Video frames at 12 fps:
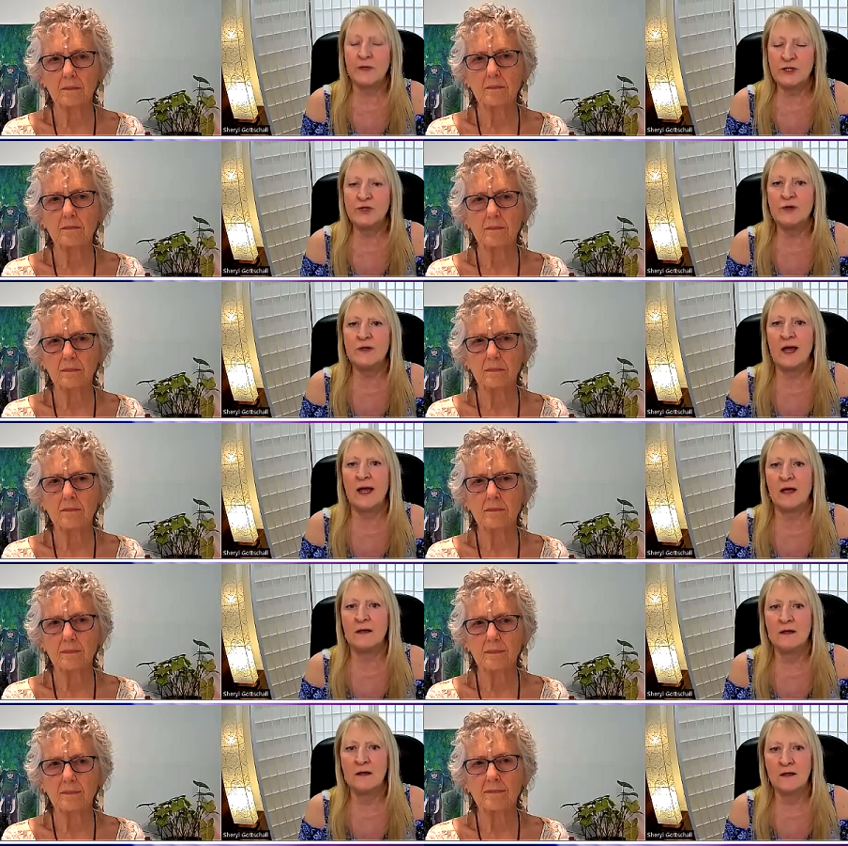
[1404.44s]
Speaker 1: we do
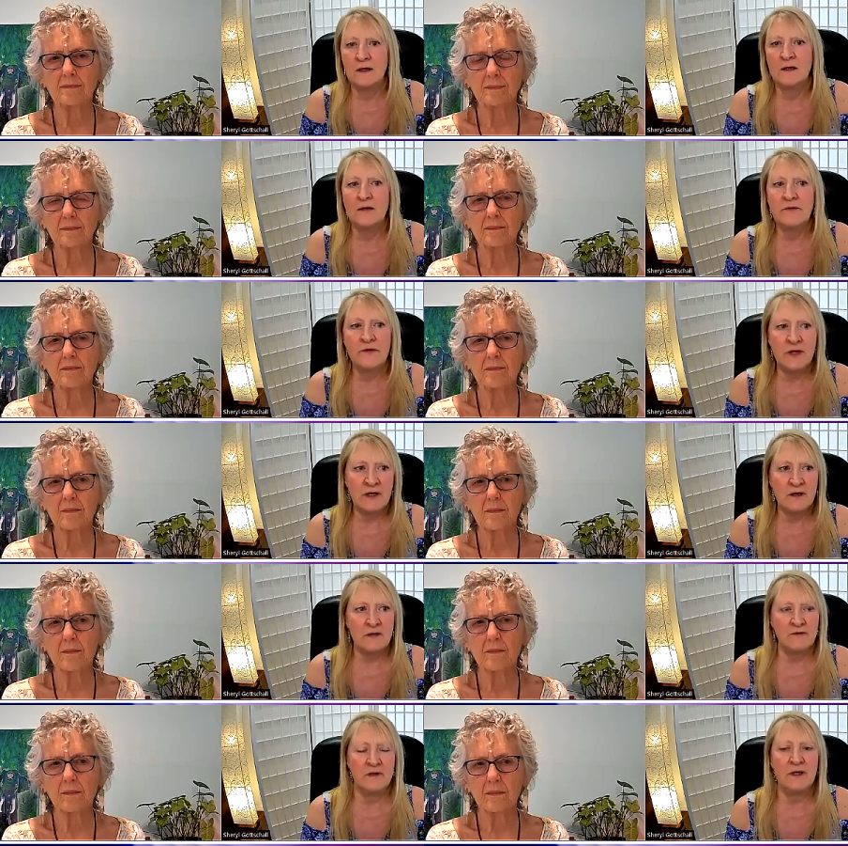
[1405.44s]
now, the
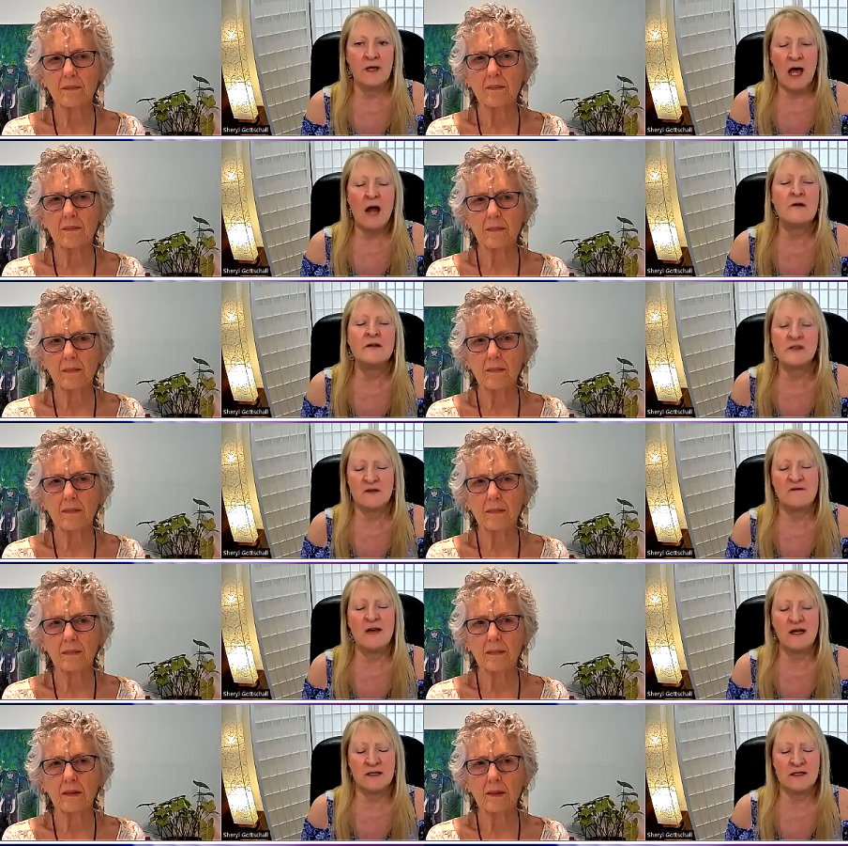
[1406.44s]
the currents of
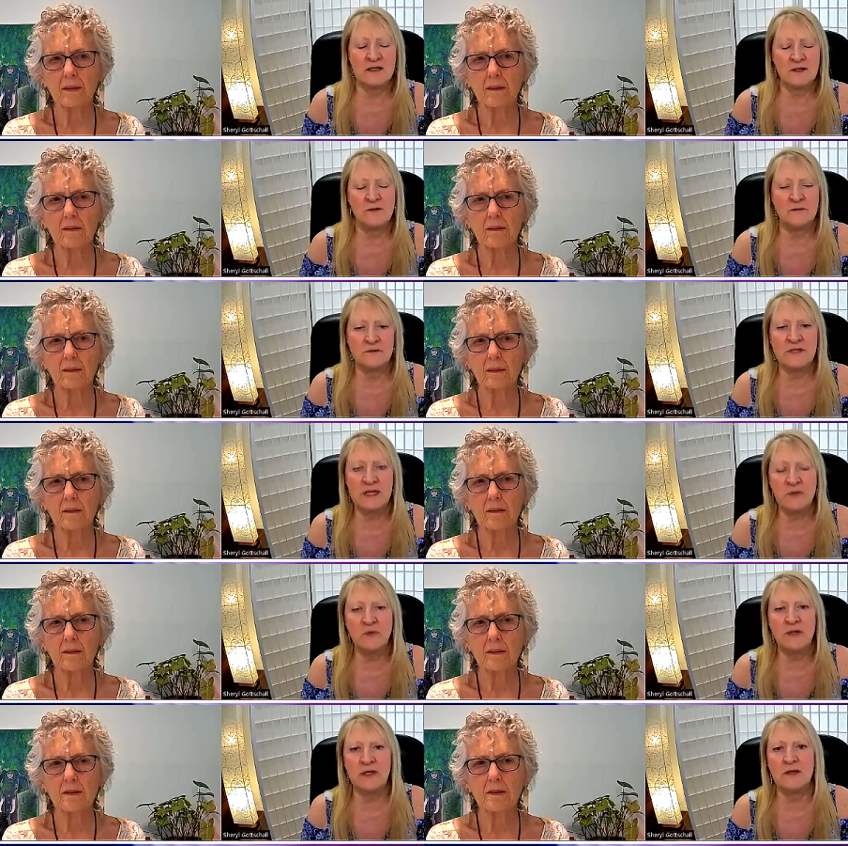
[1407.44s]
that are still
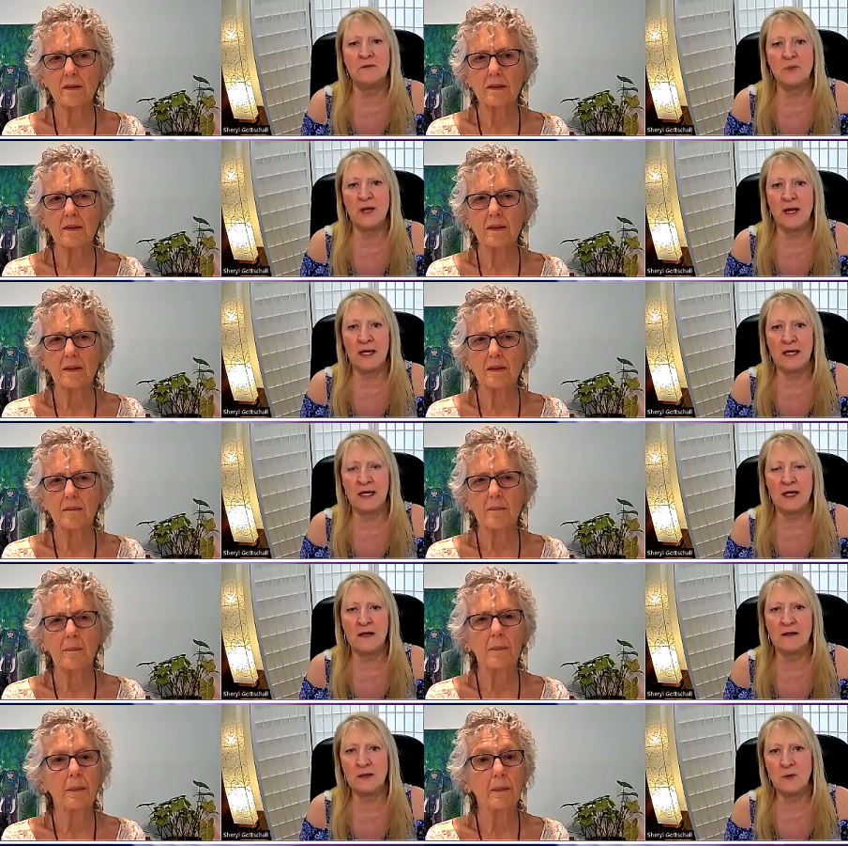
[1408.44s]
deeply playing
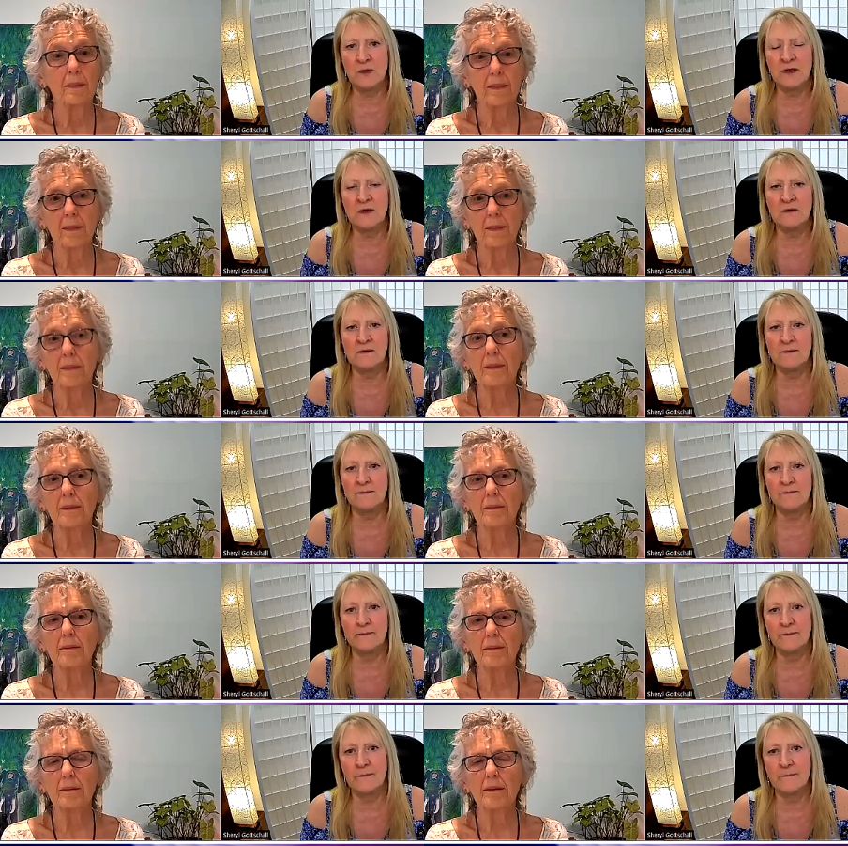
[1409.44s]
out within us.
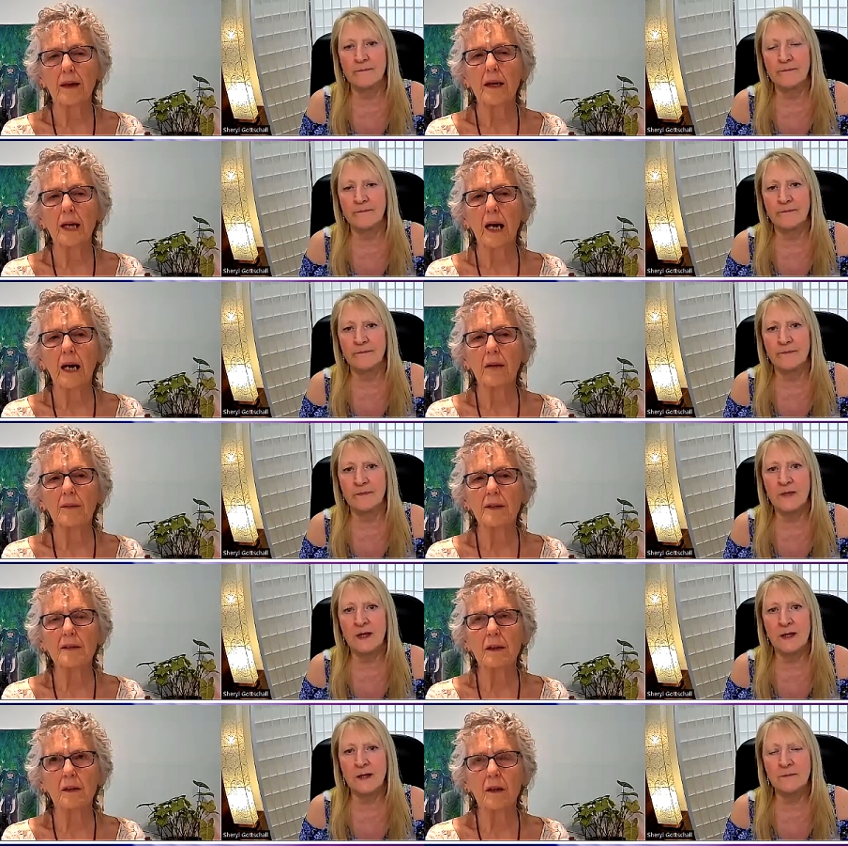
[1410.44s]
Speaker 2: They are. There's
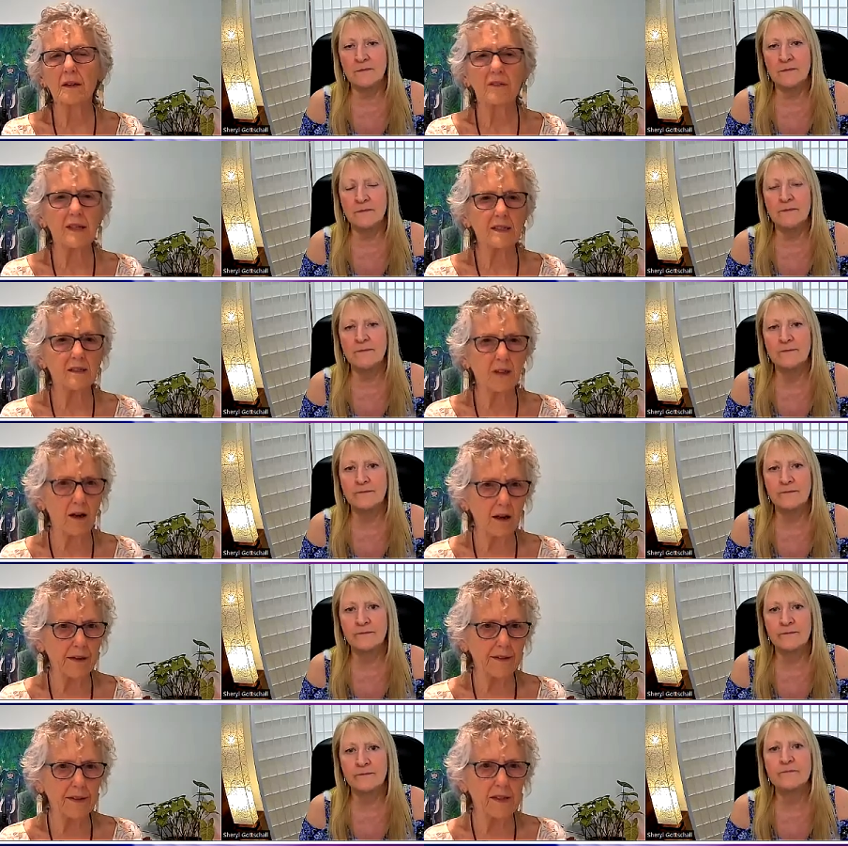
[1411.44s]
a lot of
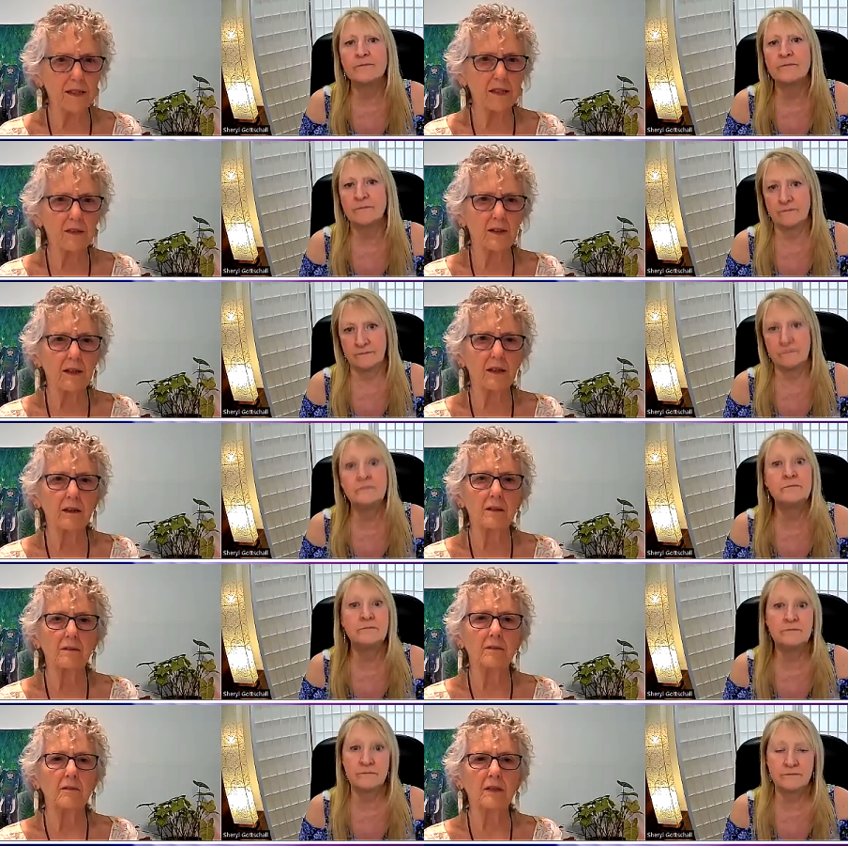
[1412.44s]
anxiety, isn't there?
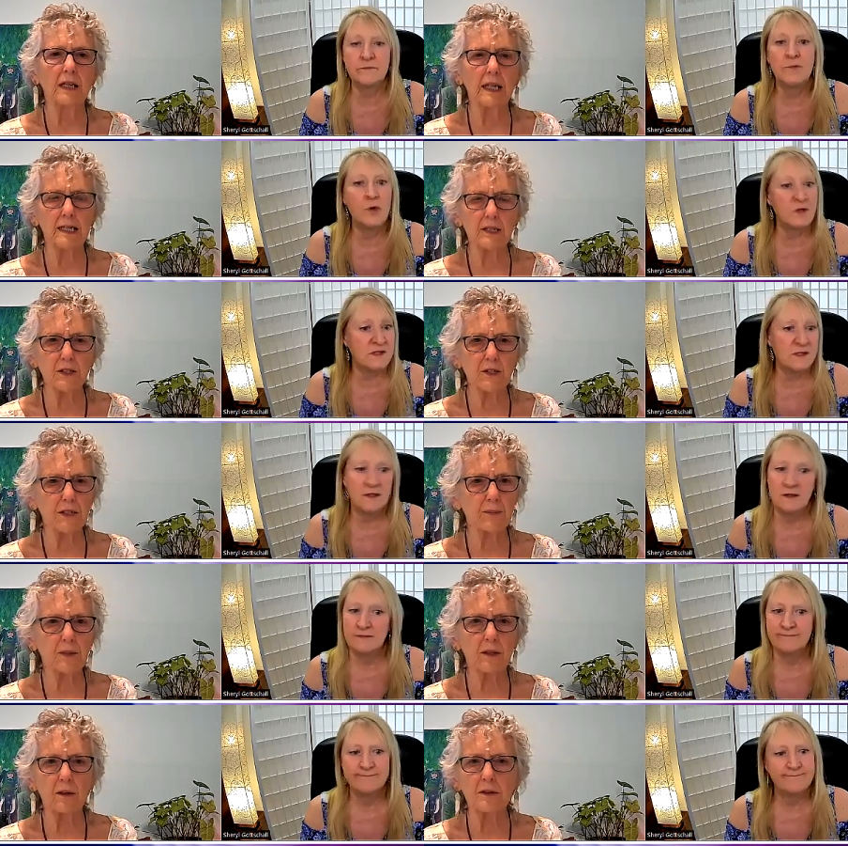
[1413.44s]
Mm. Relationships are
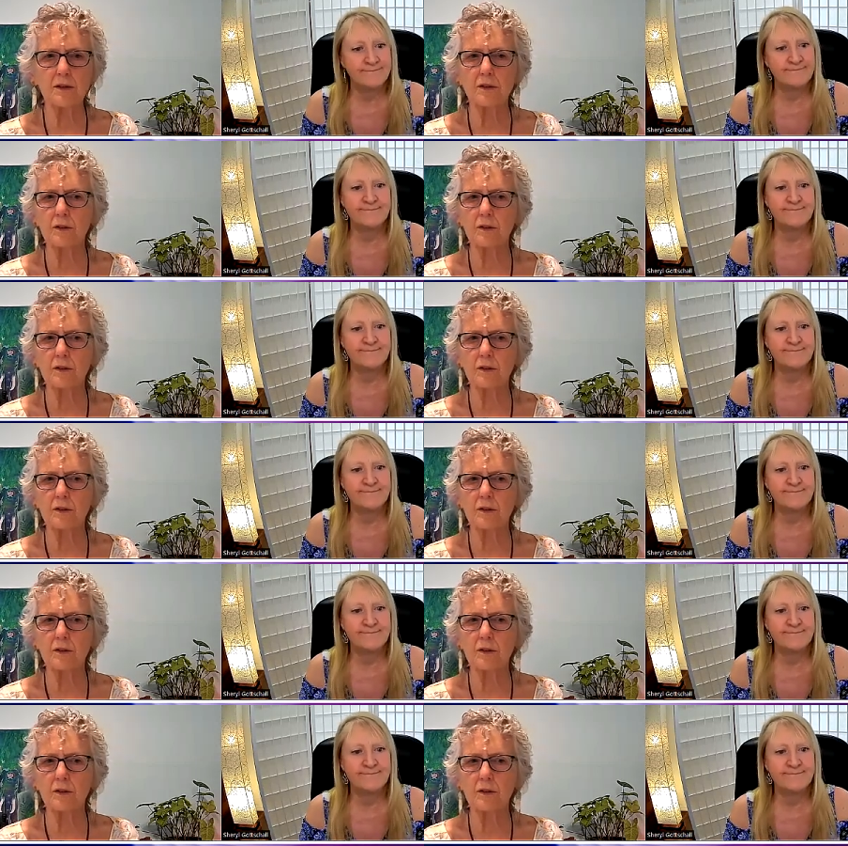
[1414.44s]
going through